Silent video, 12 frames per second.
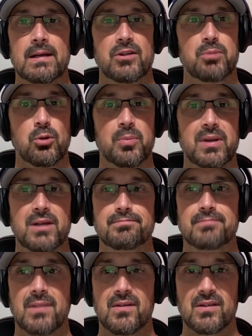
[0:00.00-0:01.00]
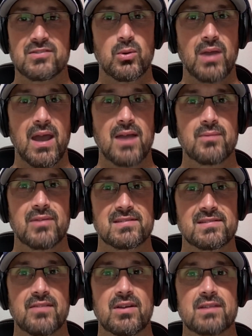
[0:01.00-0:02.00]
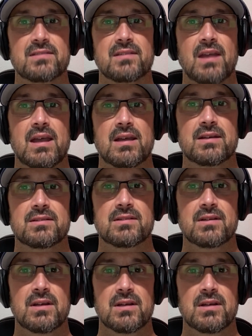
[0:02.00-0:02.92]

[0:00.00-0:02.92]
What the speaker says: Their bullpen, I think it's okay. Estevez and